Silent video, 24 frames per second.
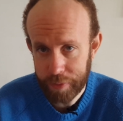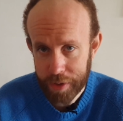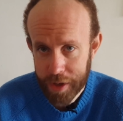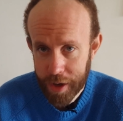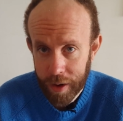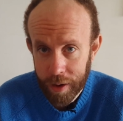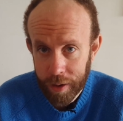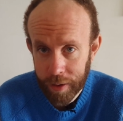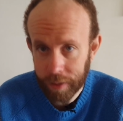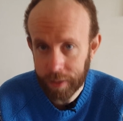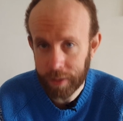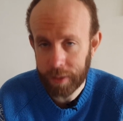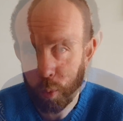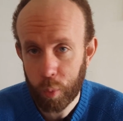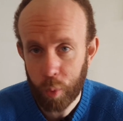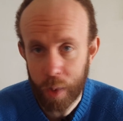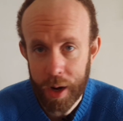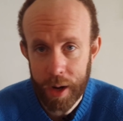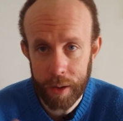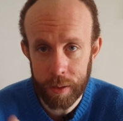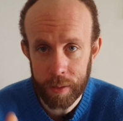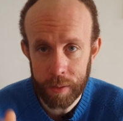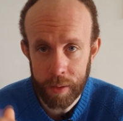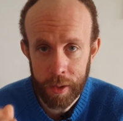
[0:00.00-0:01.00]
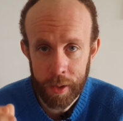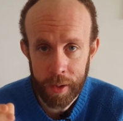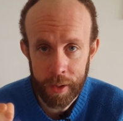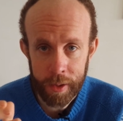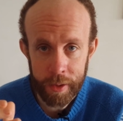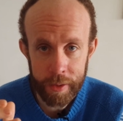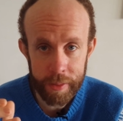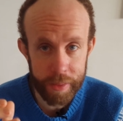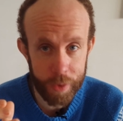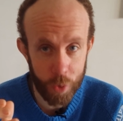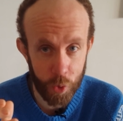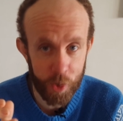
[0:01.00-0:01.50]
VR? Well,
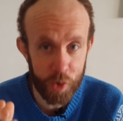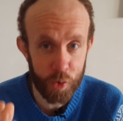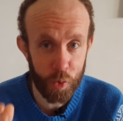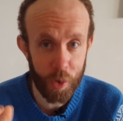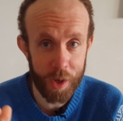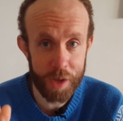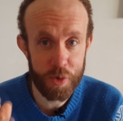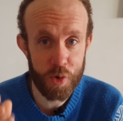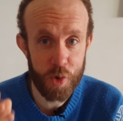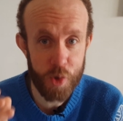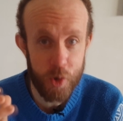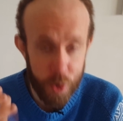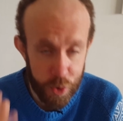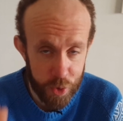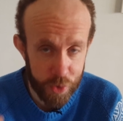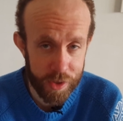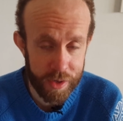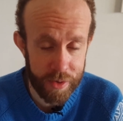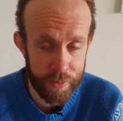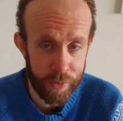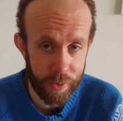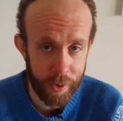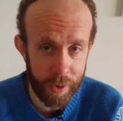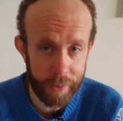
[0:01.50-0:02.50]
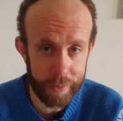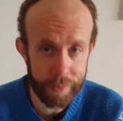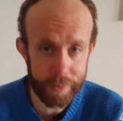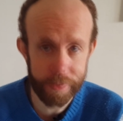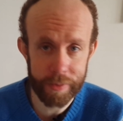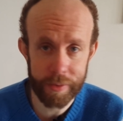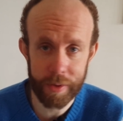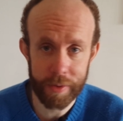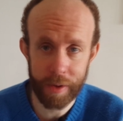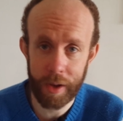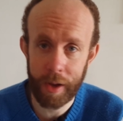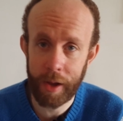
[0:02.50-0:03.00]
there is one huge
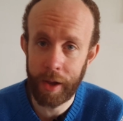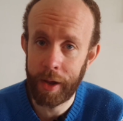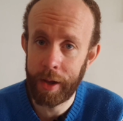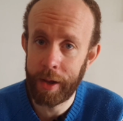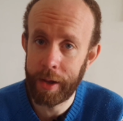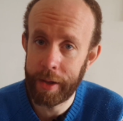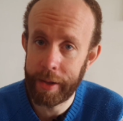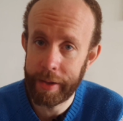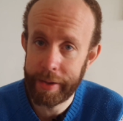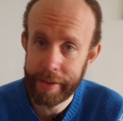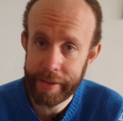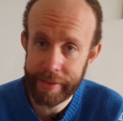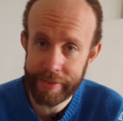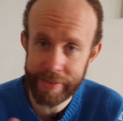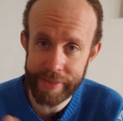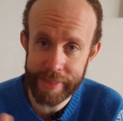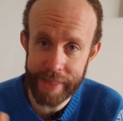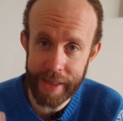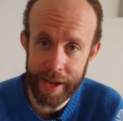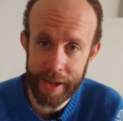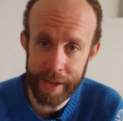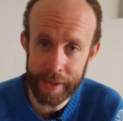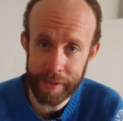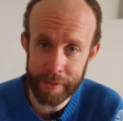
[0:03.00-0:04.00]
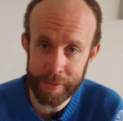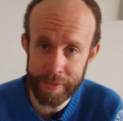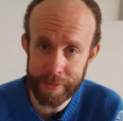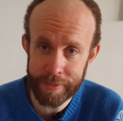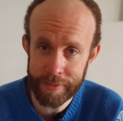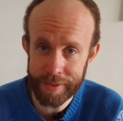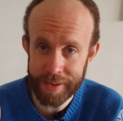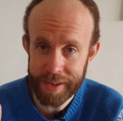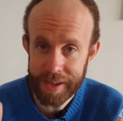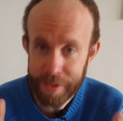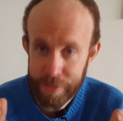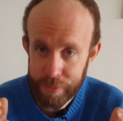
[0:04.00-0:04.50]
difference. It's
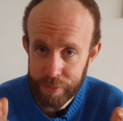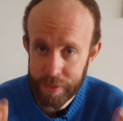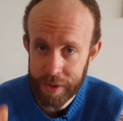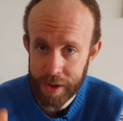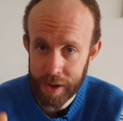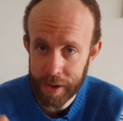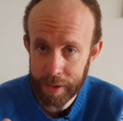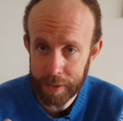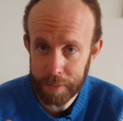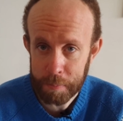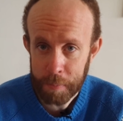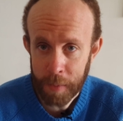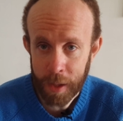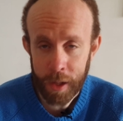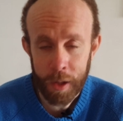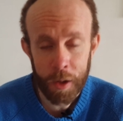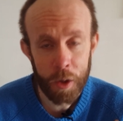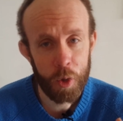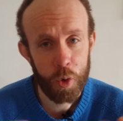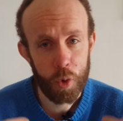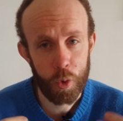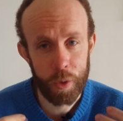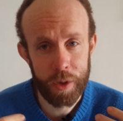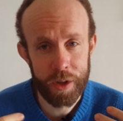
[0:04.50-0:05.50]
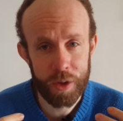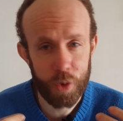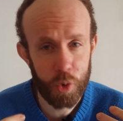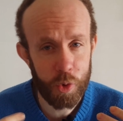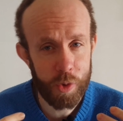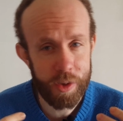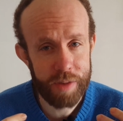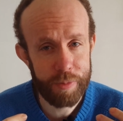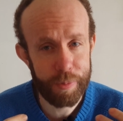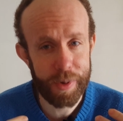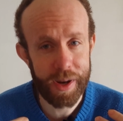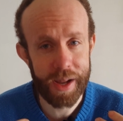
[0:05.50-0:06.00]
that in VR, you need to
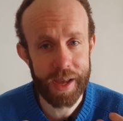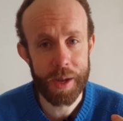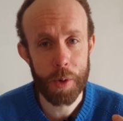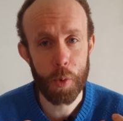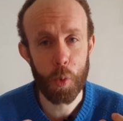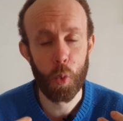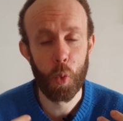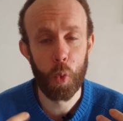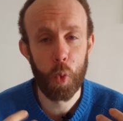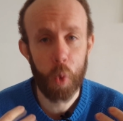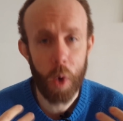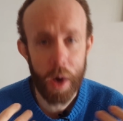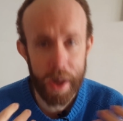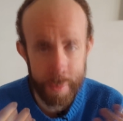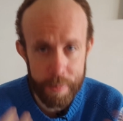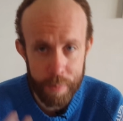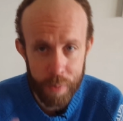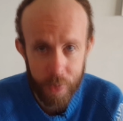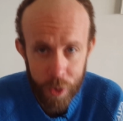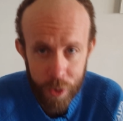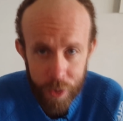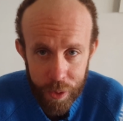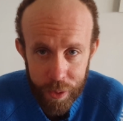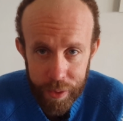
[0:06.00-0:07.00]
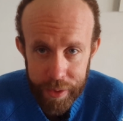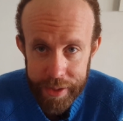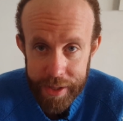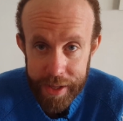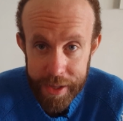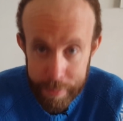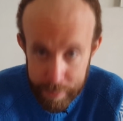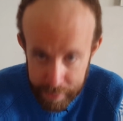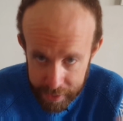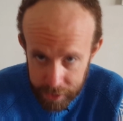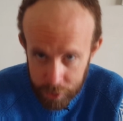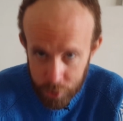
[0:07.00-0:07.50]
display way more
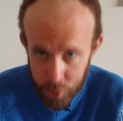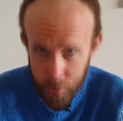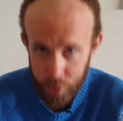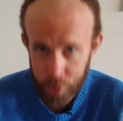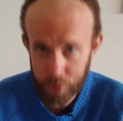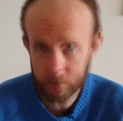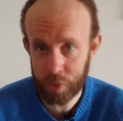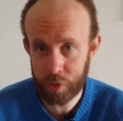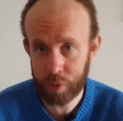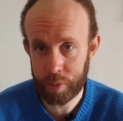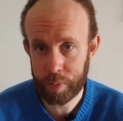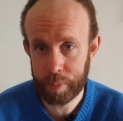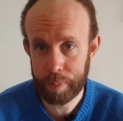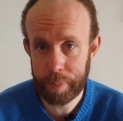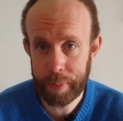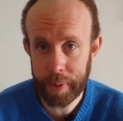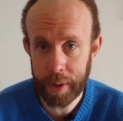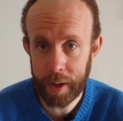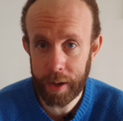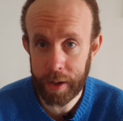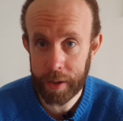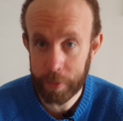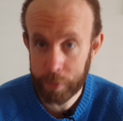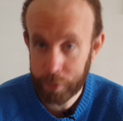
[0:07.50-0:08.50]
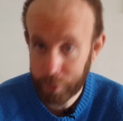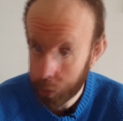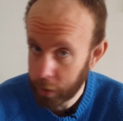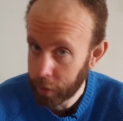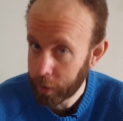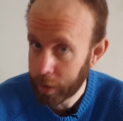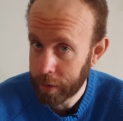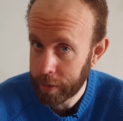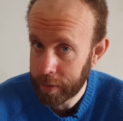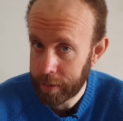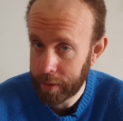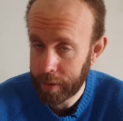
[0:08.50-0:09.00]
images per
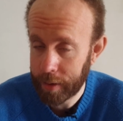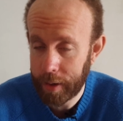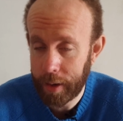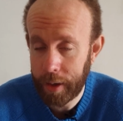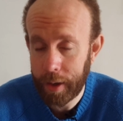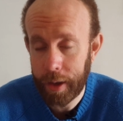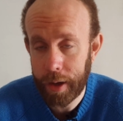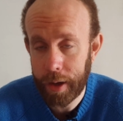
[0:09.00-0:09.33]
second,